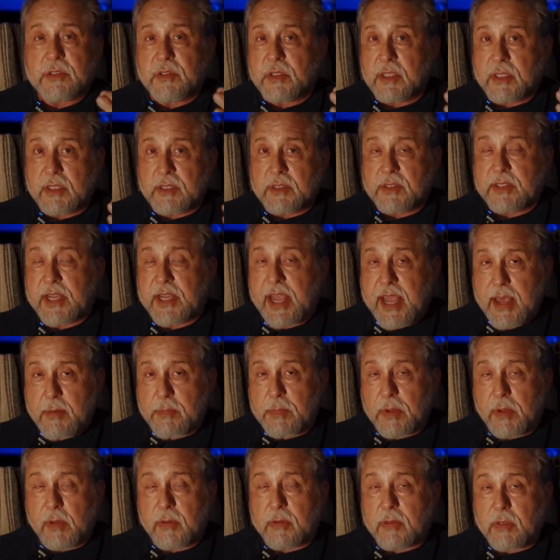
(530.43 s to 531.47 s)
as an
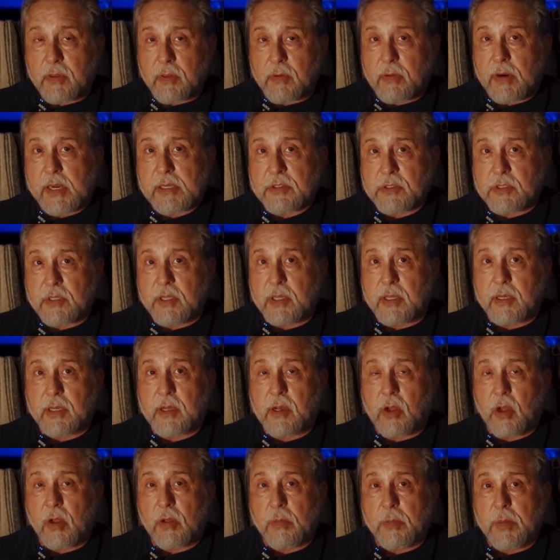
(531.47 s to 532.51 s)
example to the rest of the
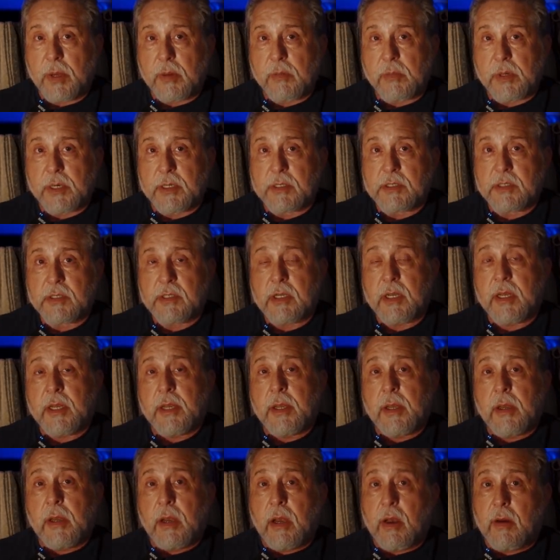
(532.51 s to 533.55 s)
cult members
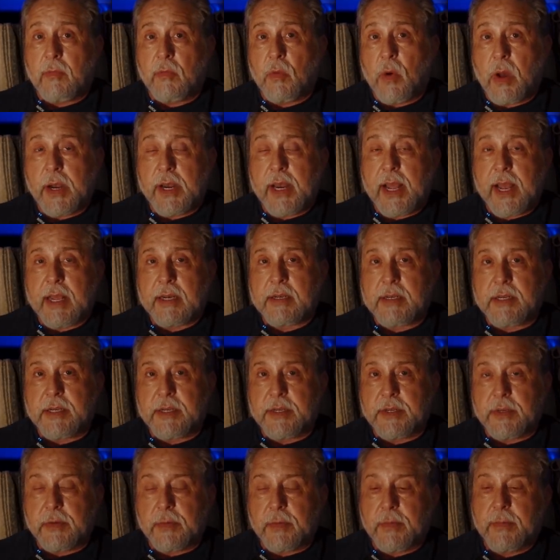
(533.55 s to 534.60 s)
of what not to
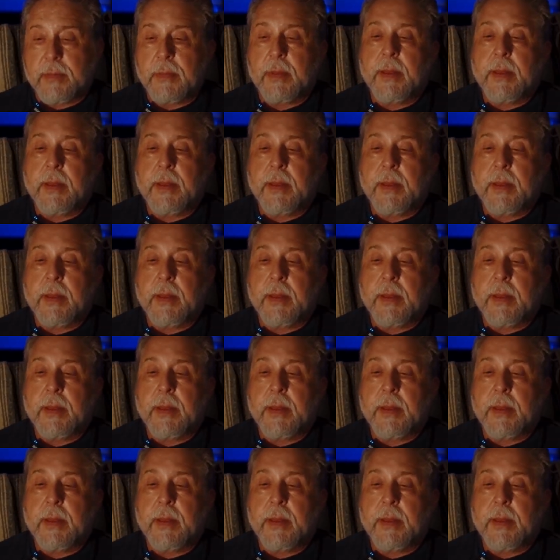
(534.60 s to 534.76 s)
do.